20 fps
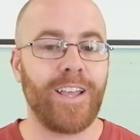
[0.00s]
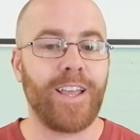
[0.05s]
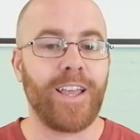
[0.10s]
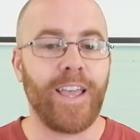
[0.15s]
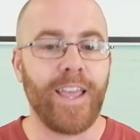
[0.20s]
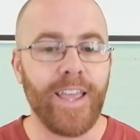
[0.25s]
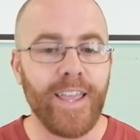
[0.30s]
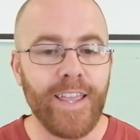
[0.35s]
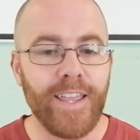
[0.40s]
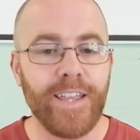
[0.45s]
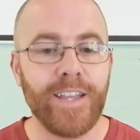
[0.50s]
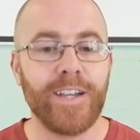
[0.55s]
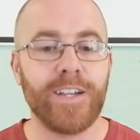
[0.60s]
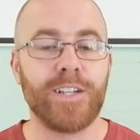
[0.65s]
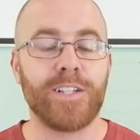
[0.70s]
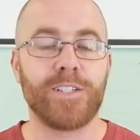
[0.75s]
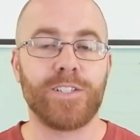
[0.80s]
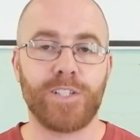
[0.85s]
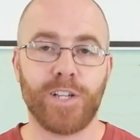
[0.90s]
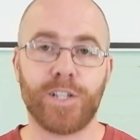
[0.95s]
he
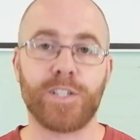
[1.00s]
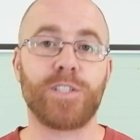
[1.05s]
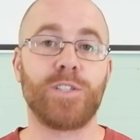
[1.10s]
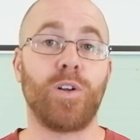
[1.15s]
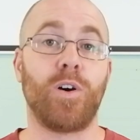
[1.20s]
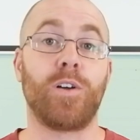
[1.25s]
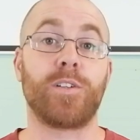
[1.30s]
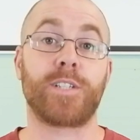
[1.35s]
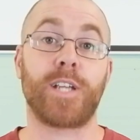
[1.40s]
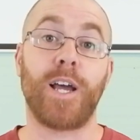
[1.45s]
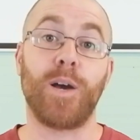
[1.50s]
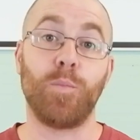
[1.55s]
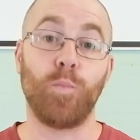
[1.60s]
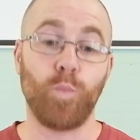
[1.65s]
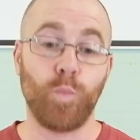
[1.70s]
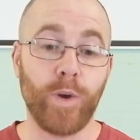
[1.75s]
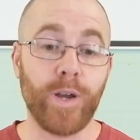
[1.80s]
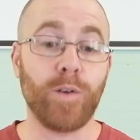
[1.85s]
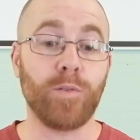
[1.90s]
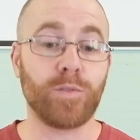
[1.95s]
does not
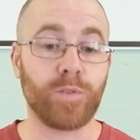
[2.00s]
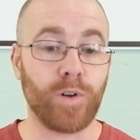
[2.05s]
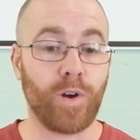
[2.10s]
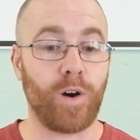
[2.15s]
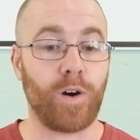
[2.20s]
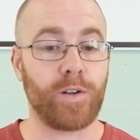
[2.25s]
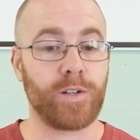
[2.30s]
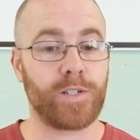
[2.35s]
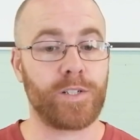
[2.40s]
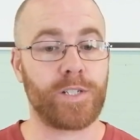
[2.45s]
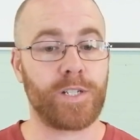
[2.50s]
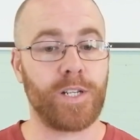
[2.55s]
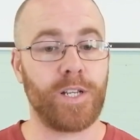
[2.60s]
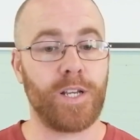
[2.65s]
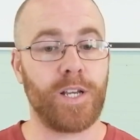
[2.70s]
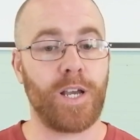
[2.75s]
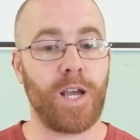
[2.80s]
and will not